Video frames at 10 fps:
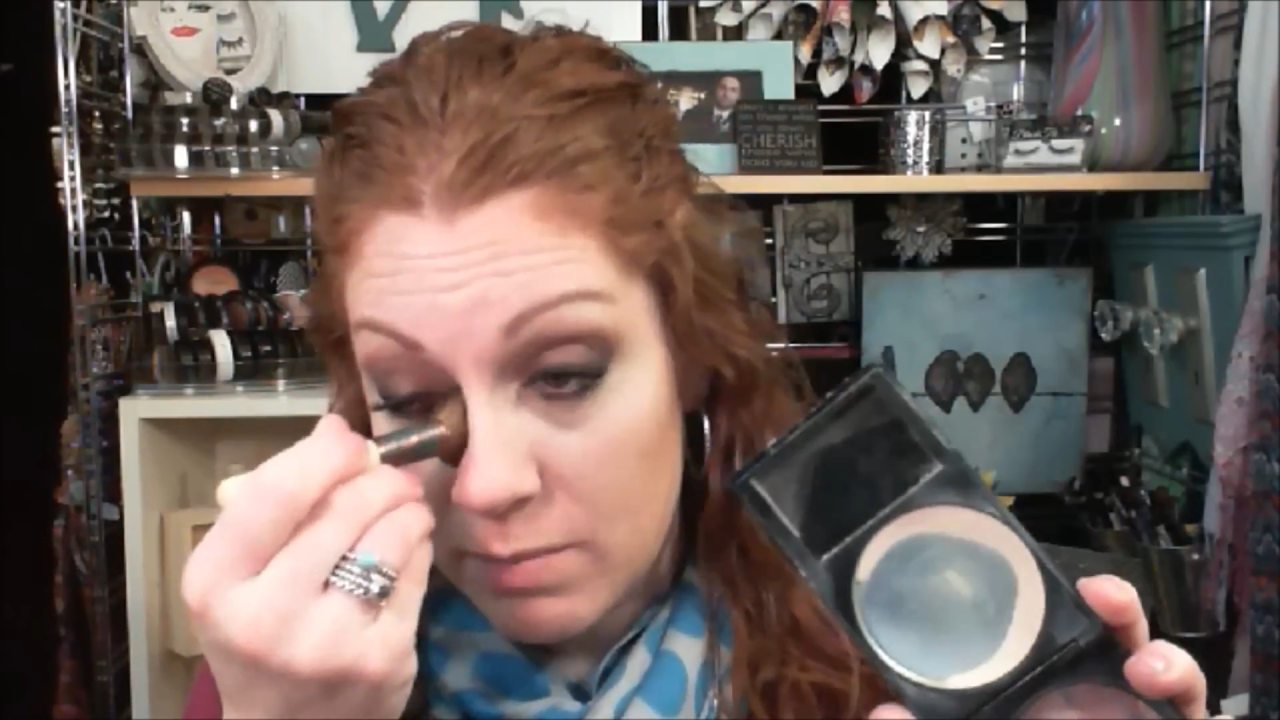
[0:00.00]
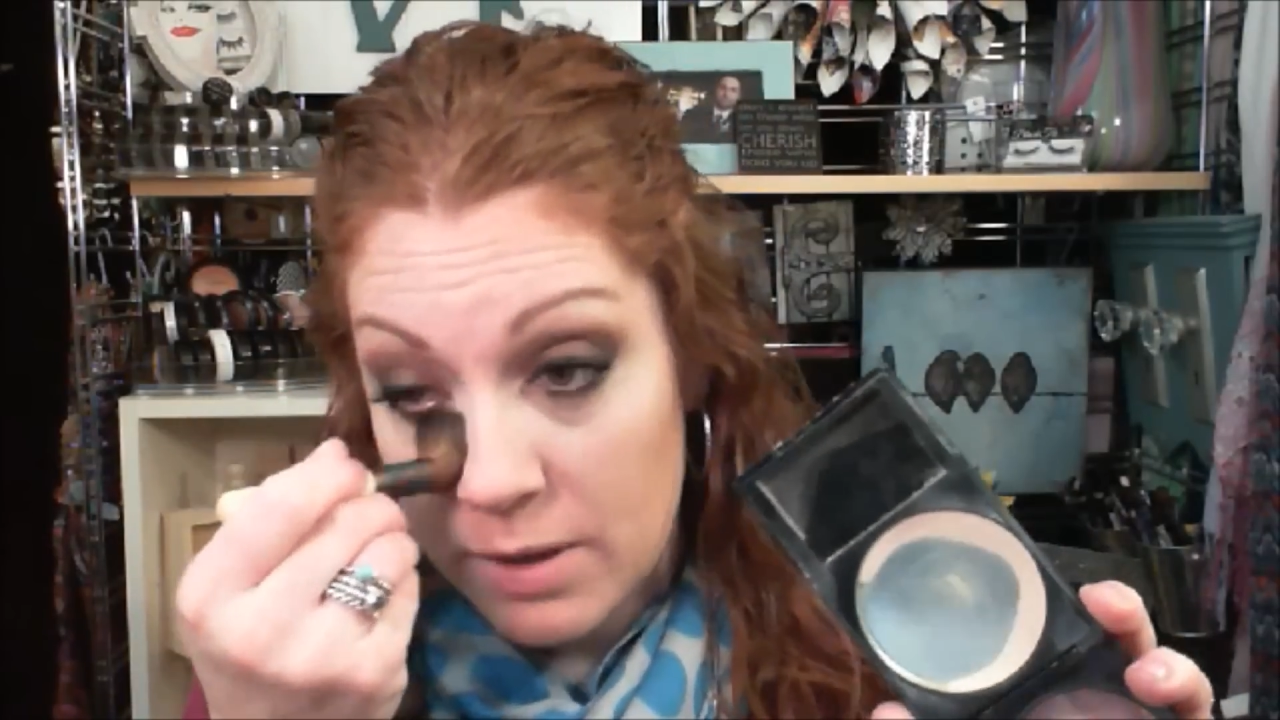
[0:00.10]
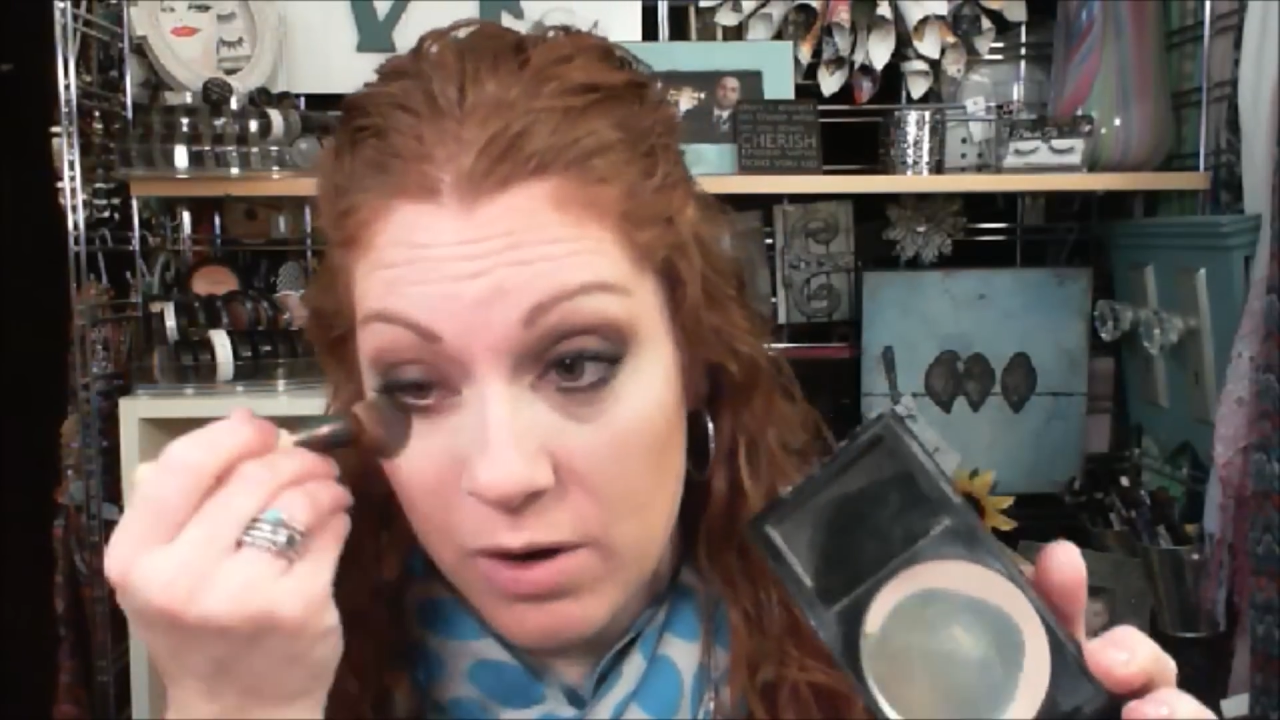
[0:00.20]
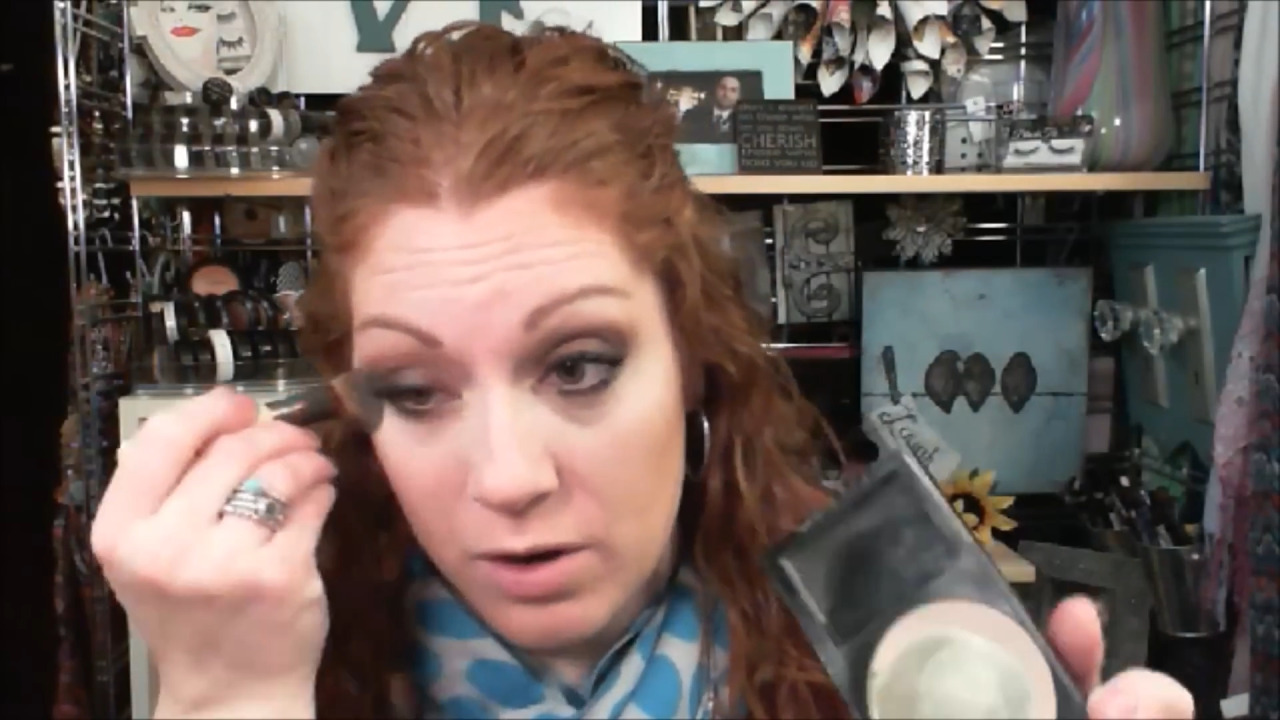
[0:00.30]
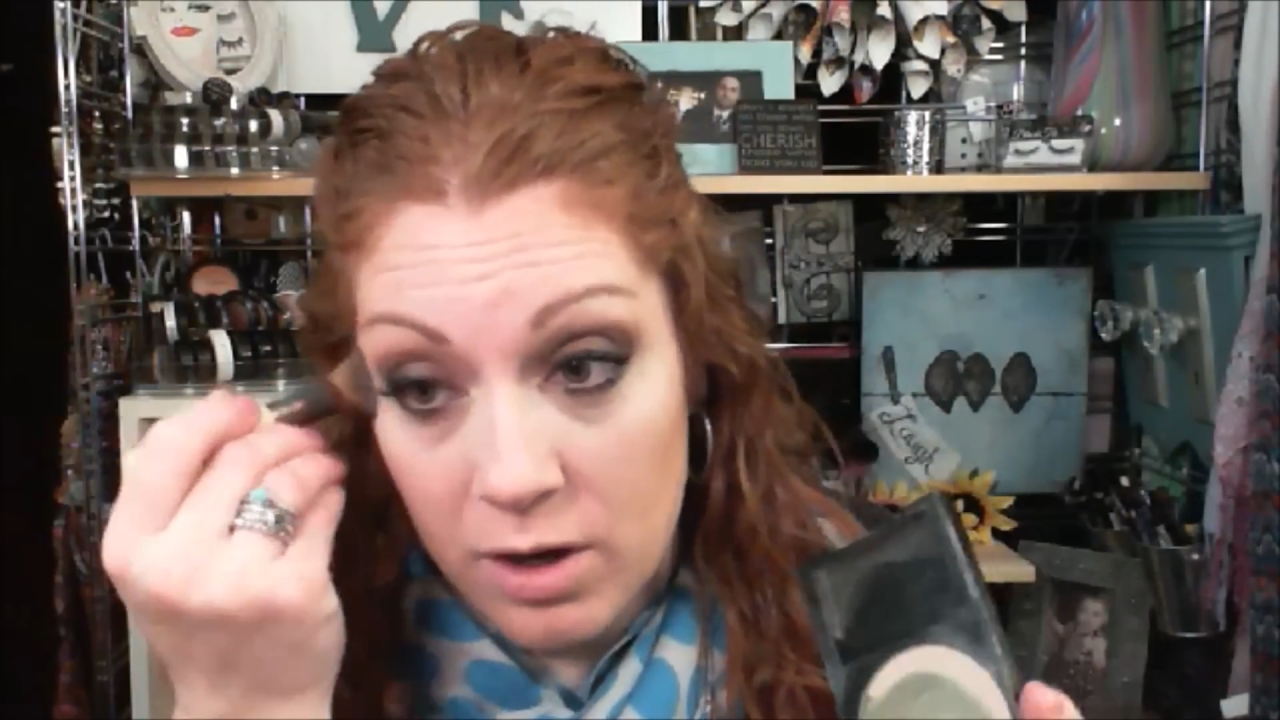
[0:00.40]

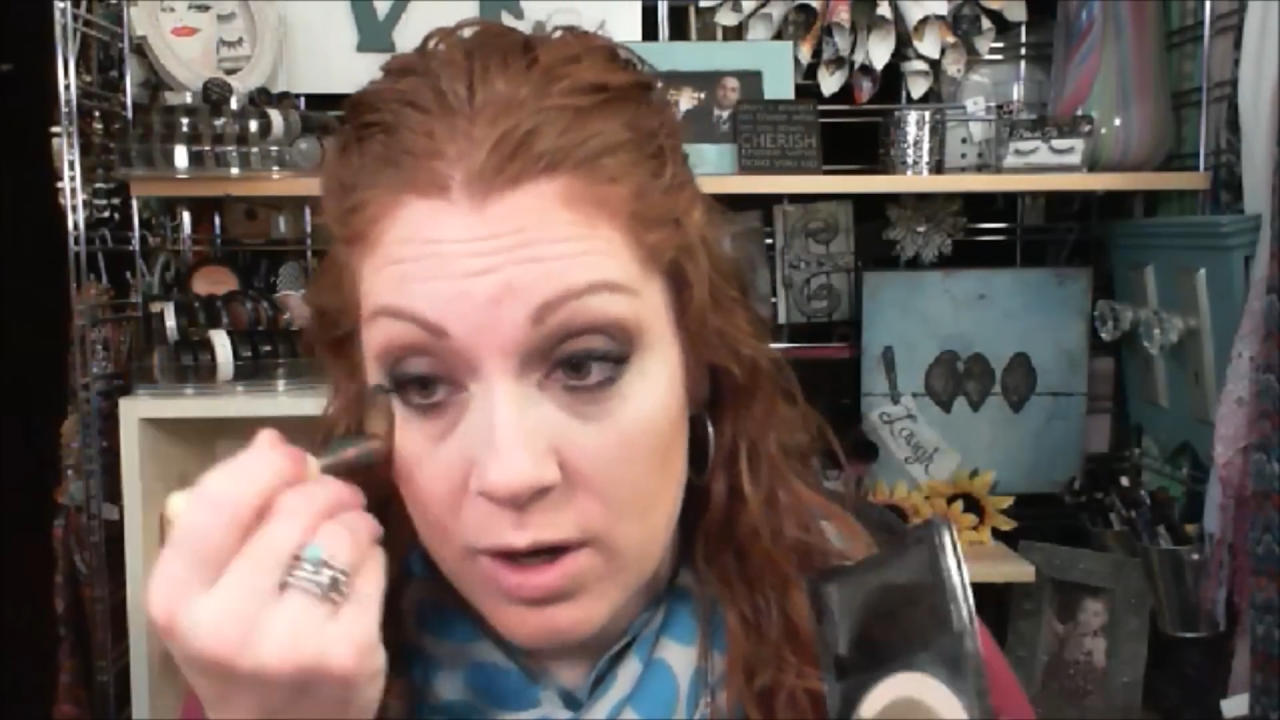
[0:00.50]
powder.